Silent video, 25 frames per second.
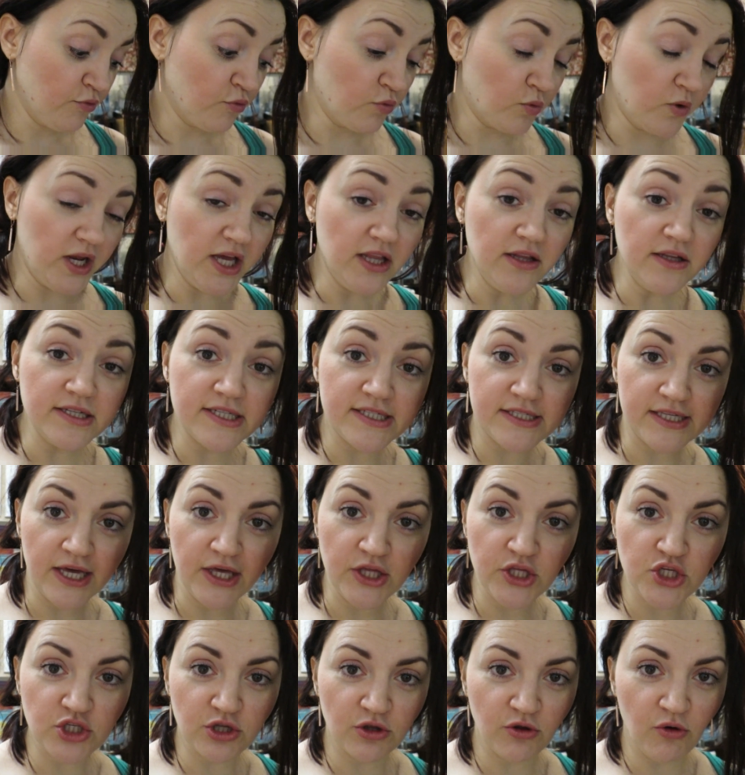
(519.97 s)
Real
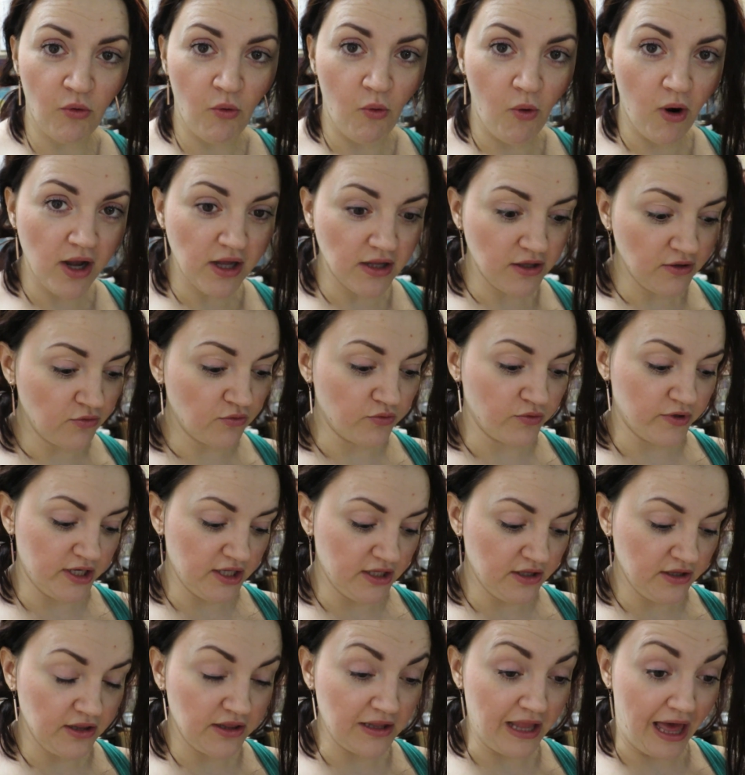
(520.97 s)
essential oil,
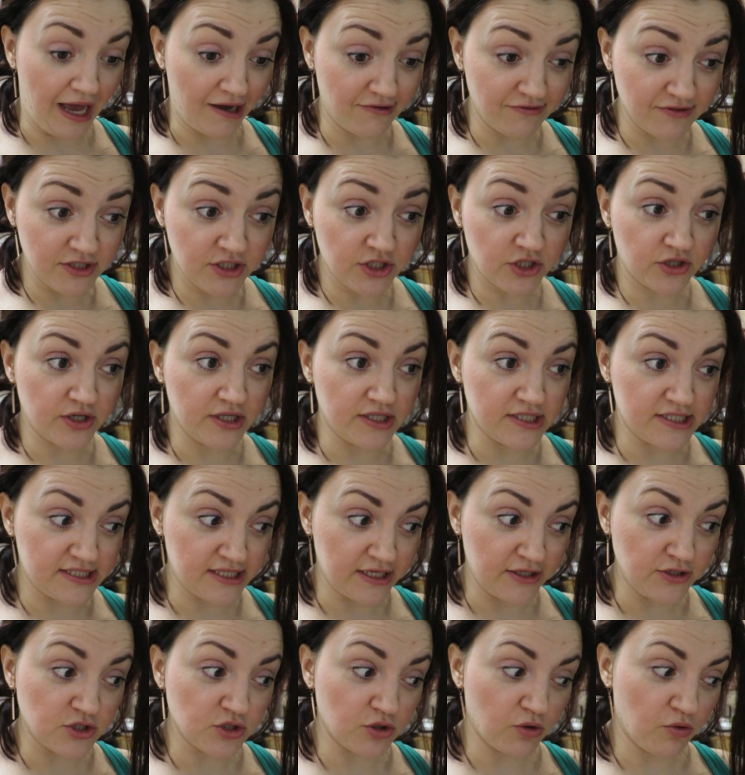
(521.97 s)
real lavender
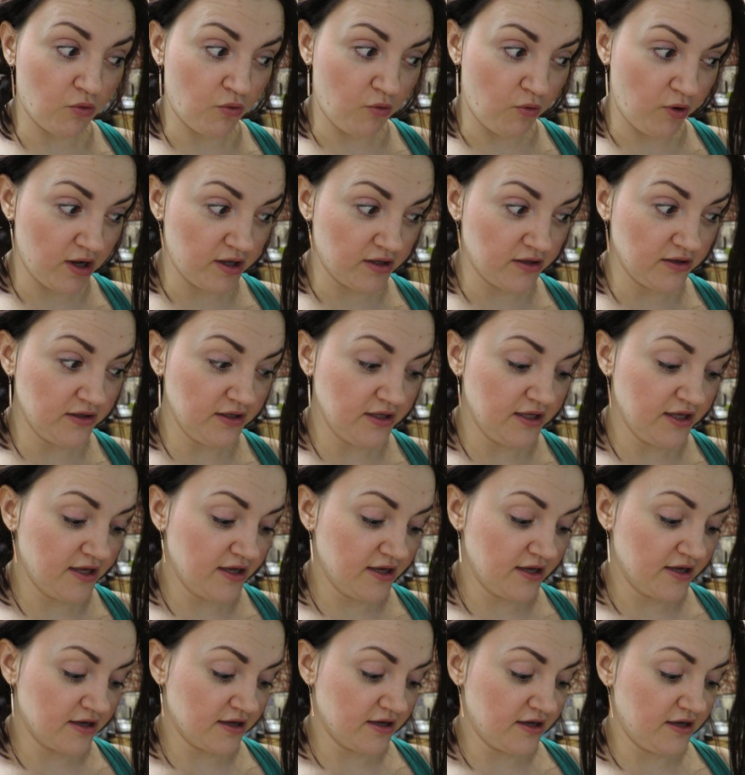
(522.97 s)
essential oil
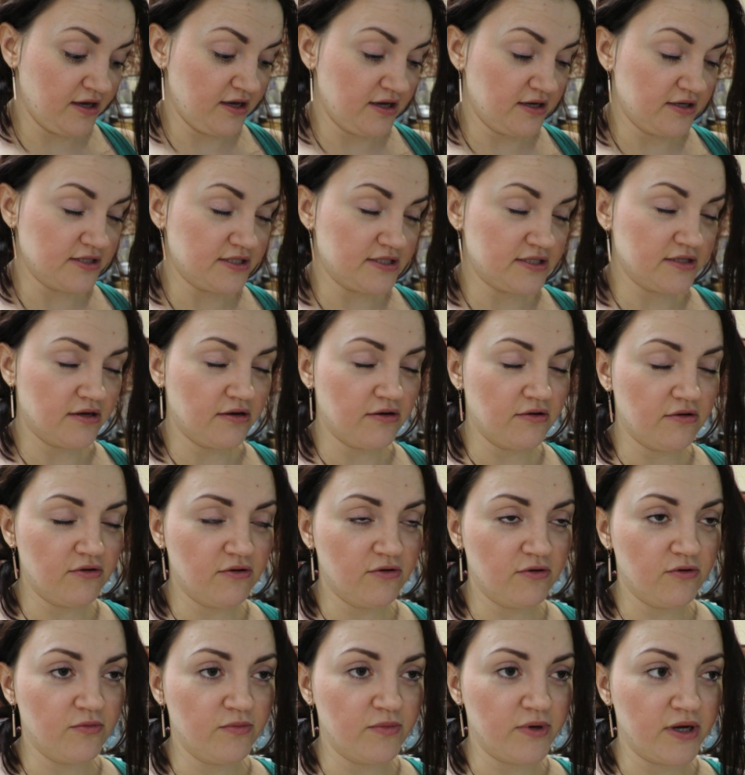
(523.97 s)
is,
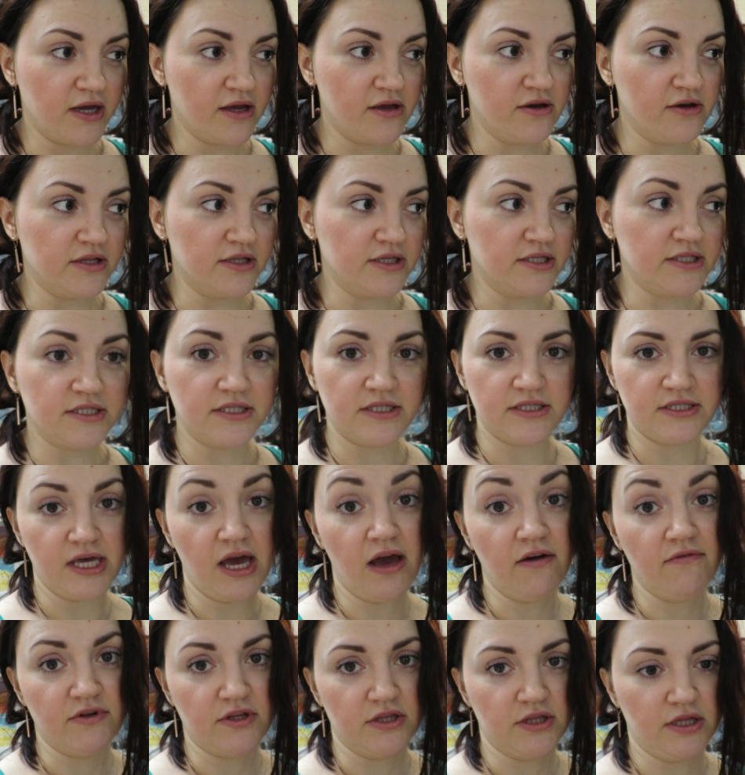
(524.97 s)
oh my goodness, it's
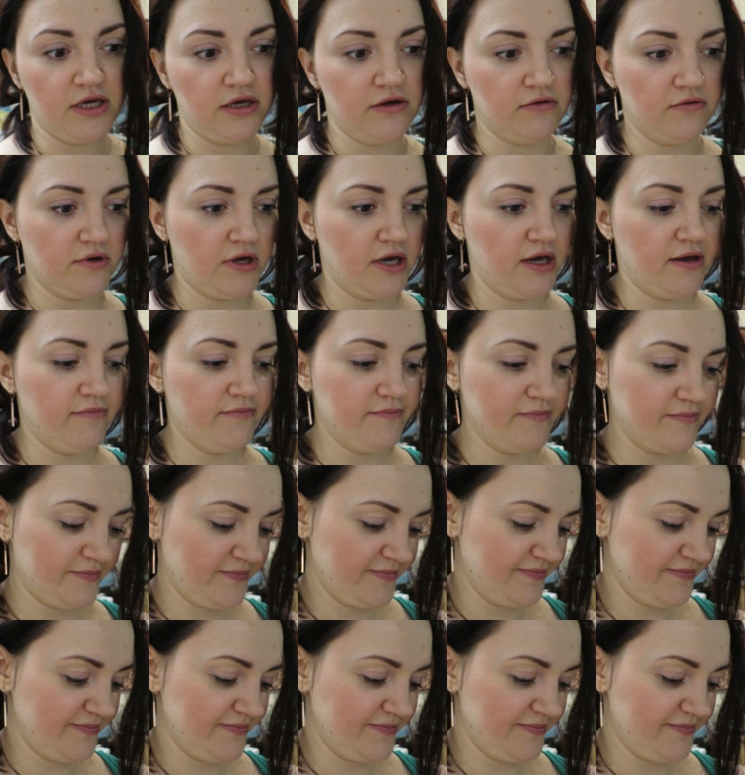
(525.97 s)
heavenly, okay?